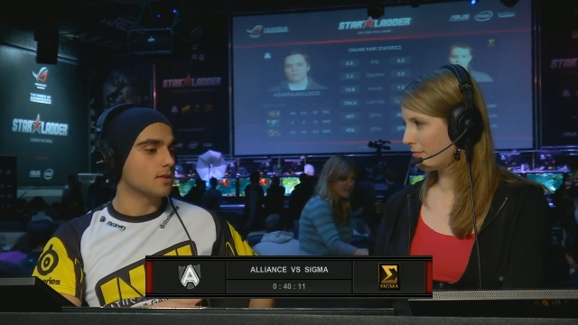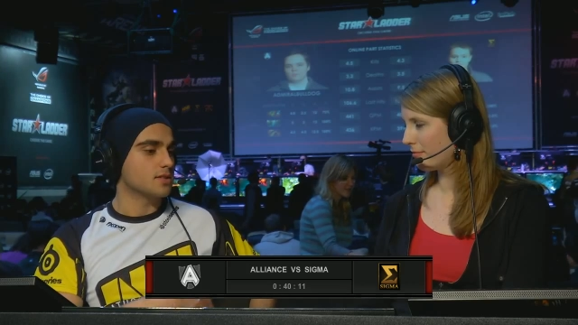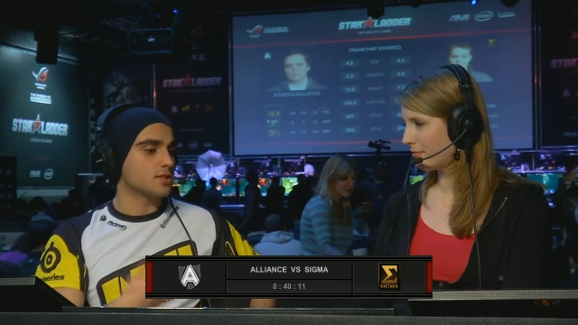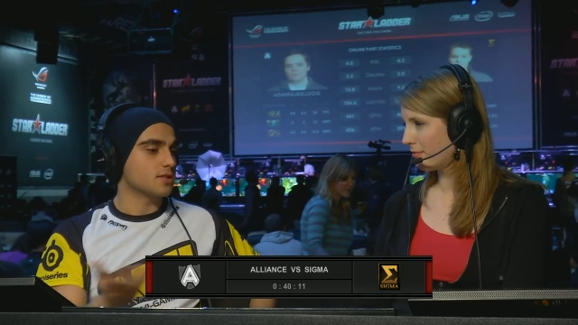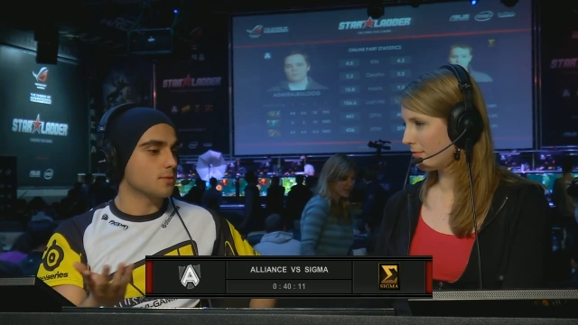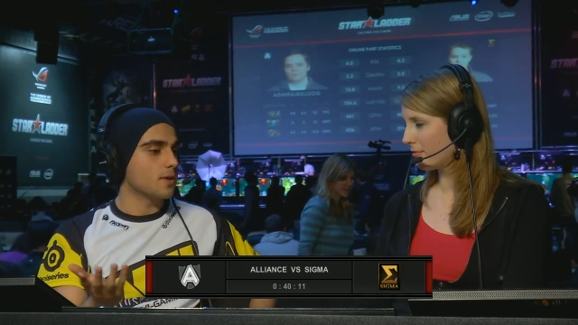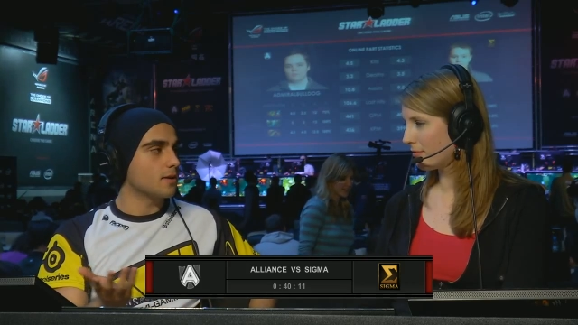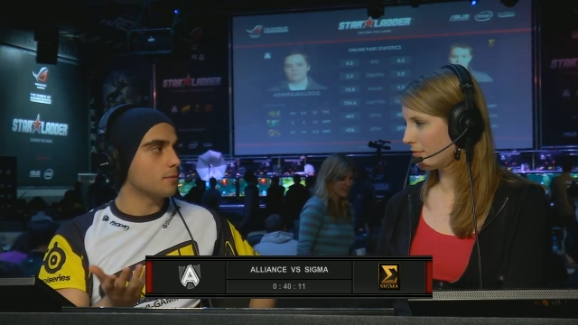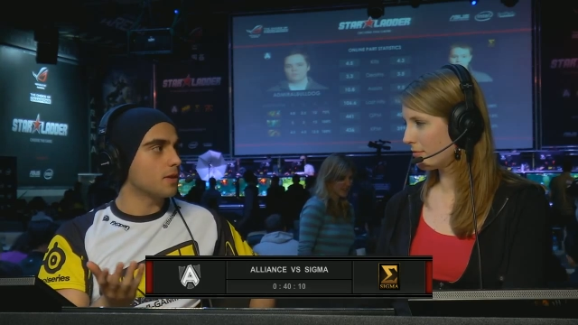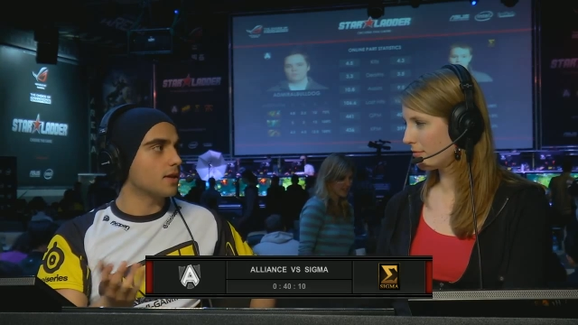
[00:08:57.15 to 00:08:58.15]
Speaker 1: It's just a way
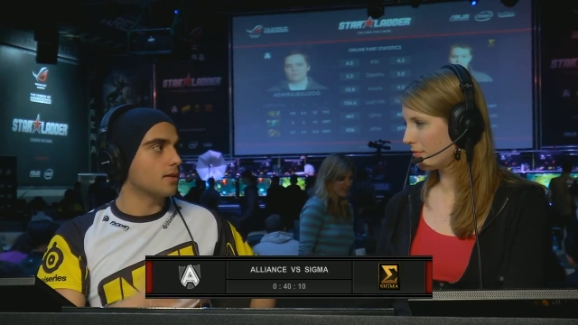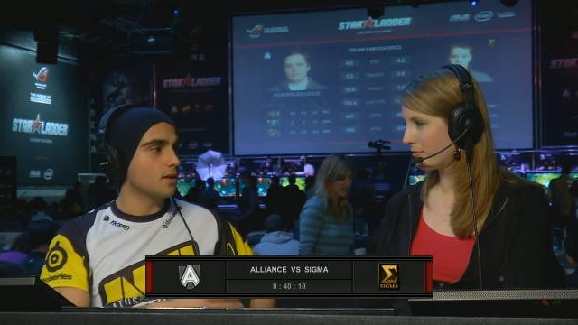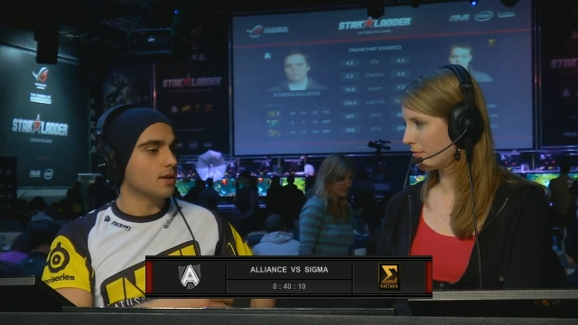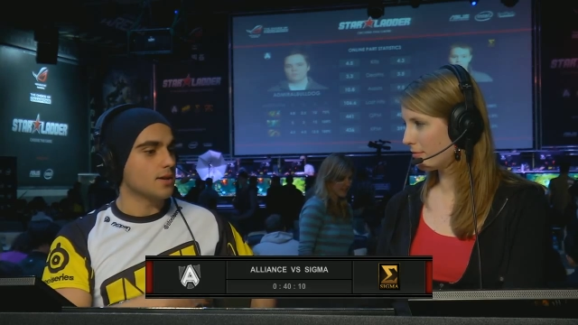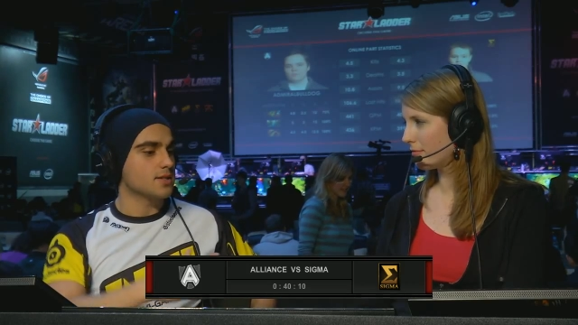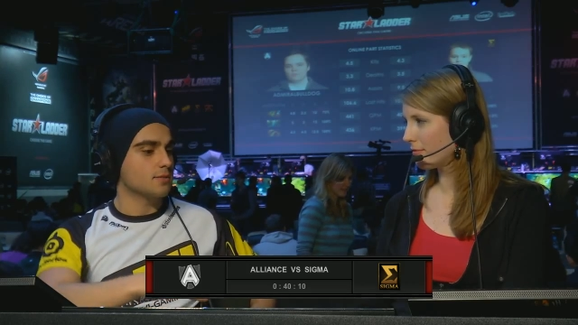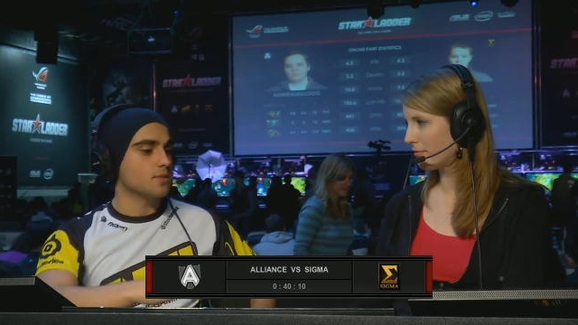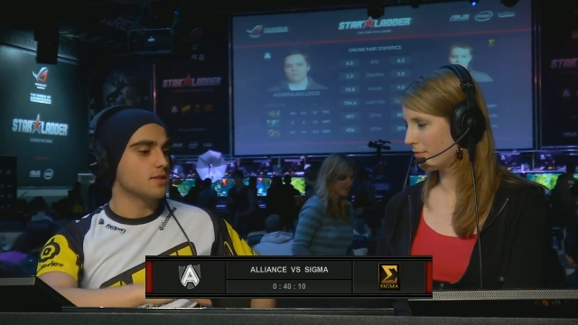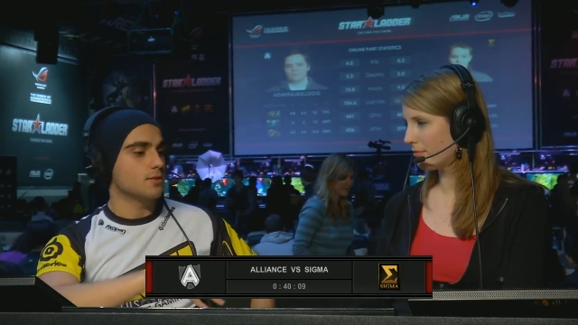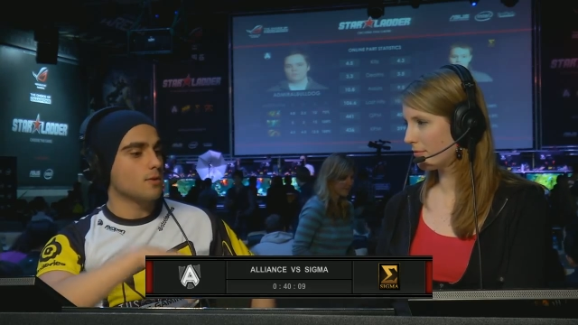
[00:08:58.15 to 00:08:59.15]
of playing. Aggressive
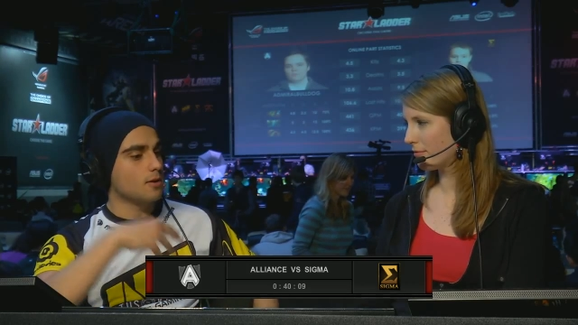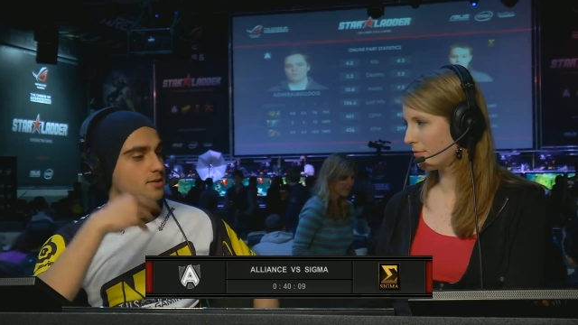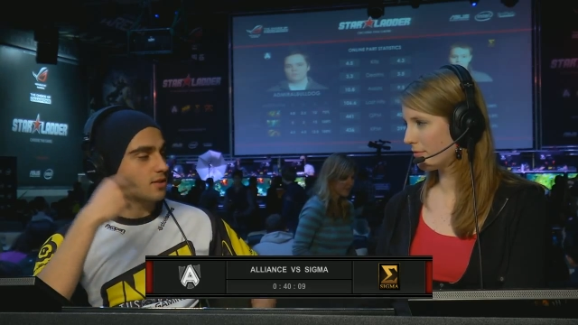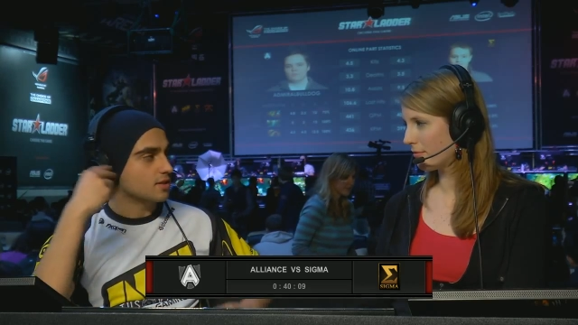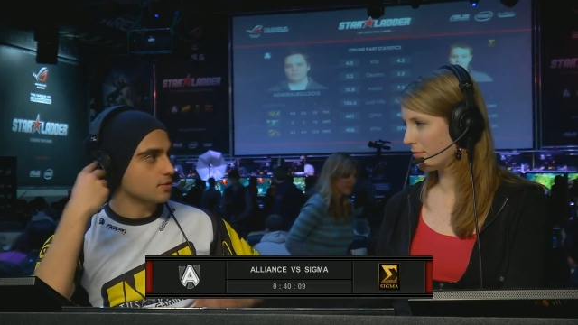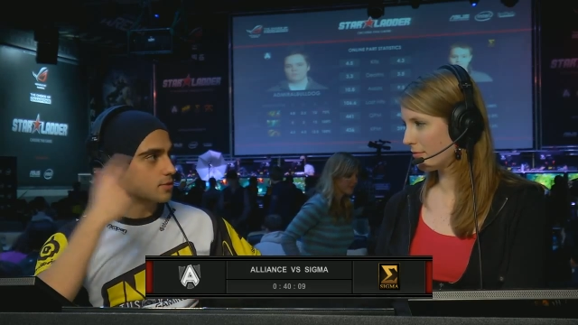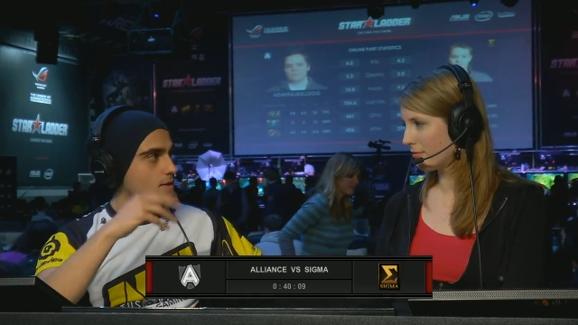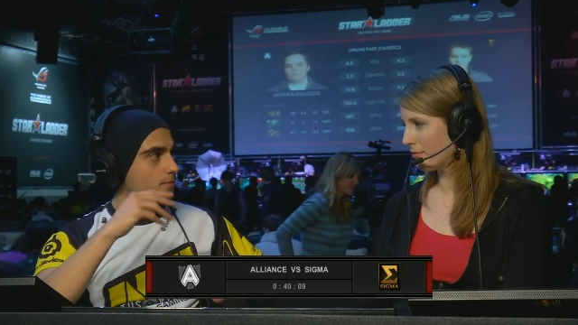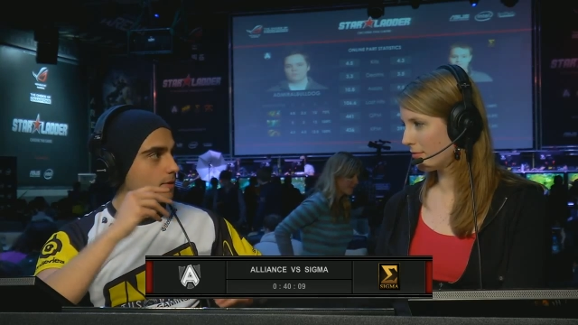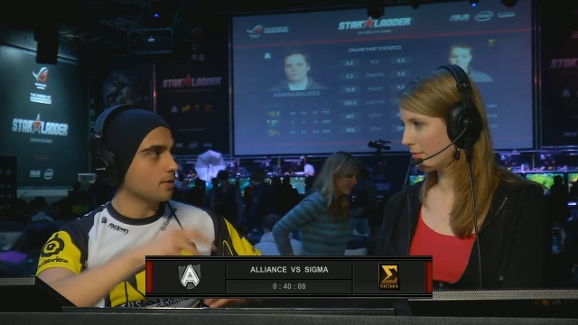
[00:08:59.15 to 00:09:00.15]
means you constantly do
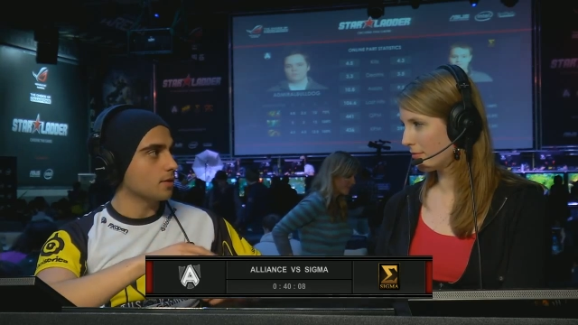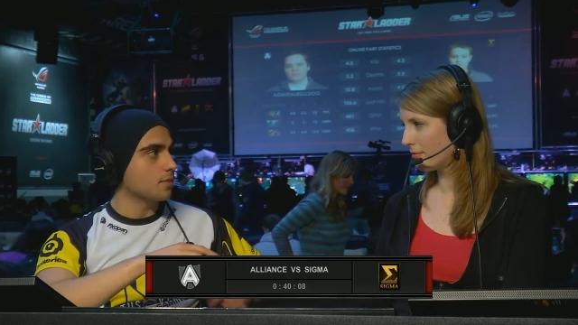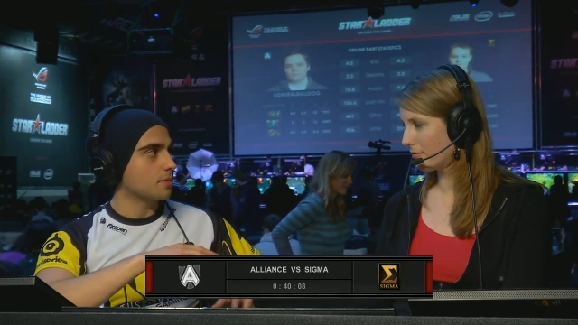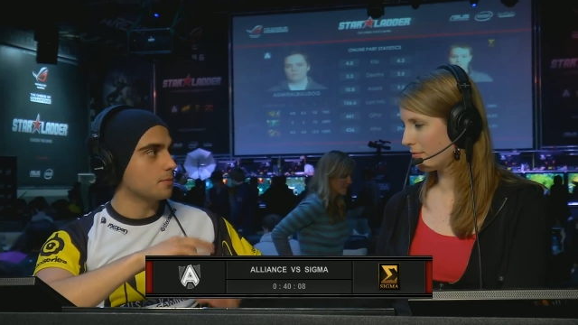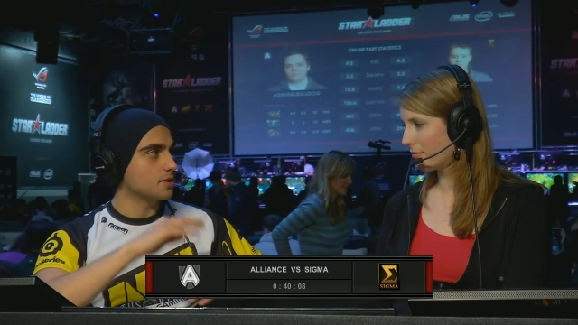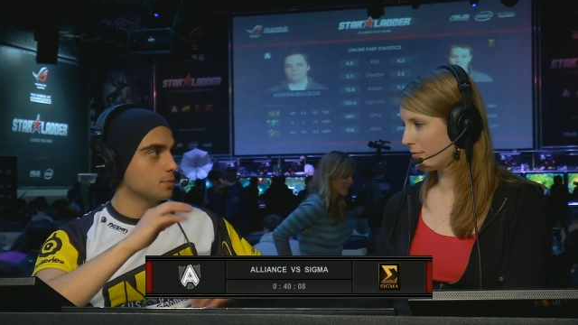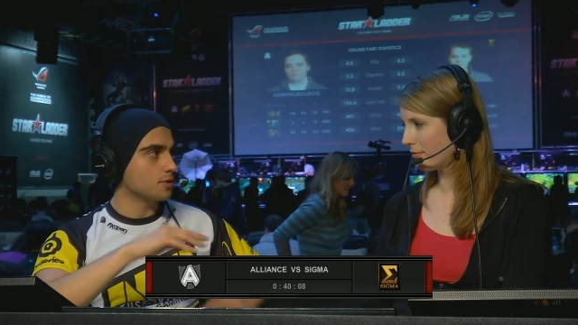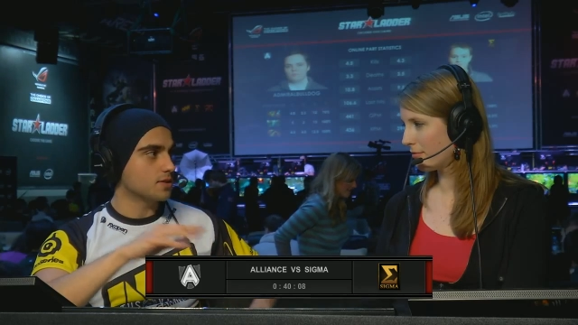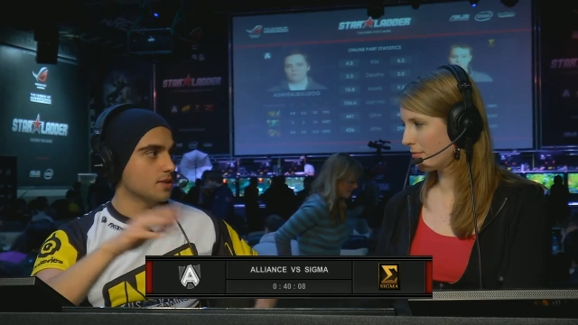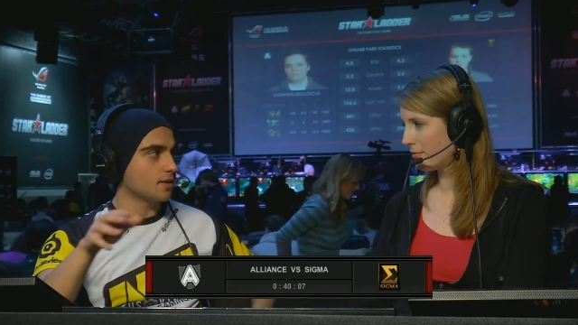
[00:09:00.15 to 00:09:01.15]
something on the map which
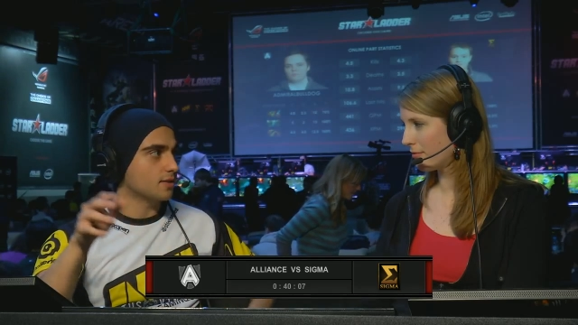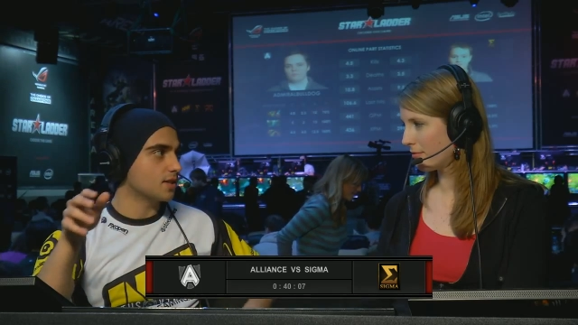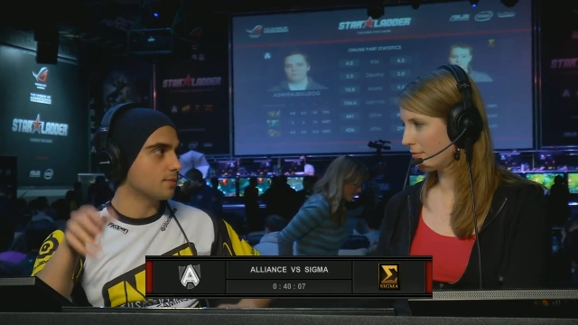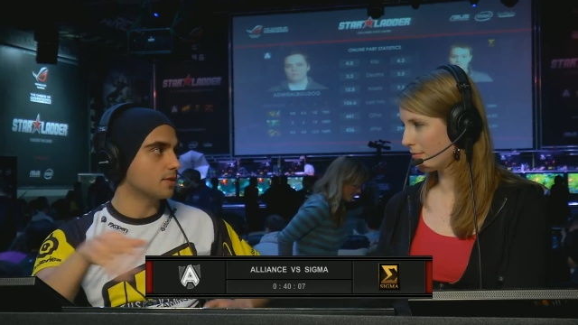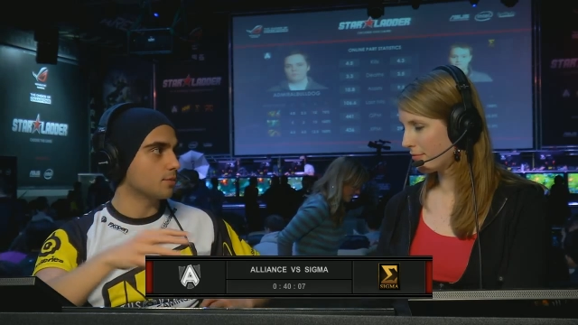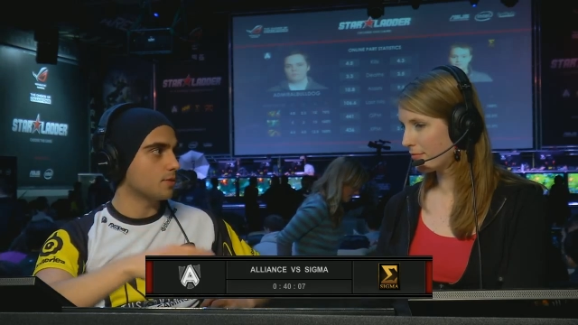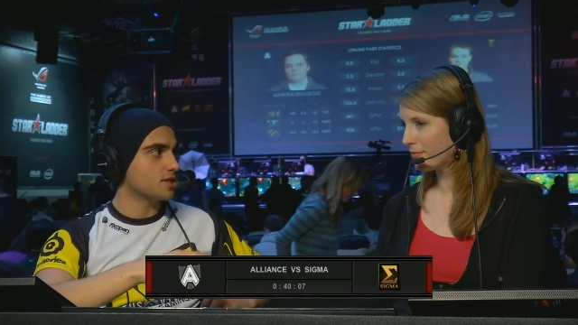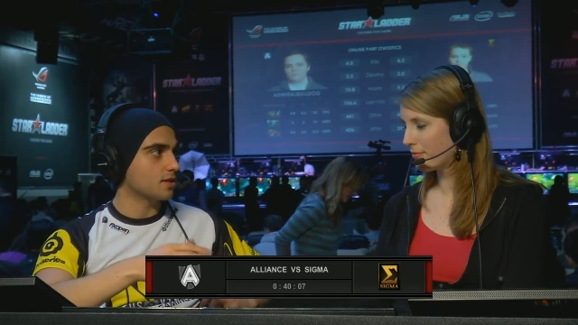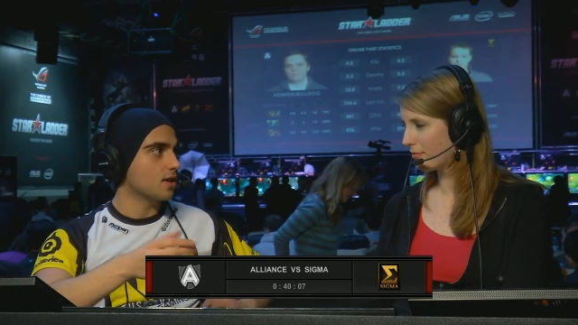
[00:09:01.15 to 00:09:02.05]
puts the other team into pressure.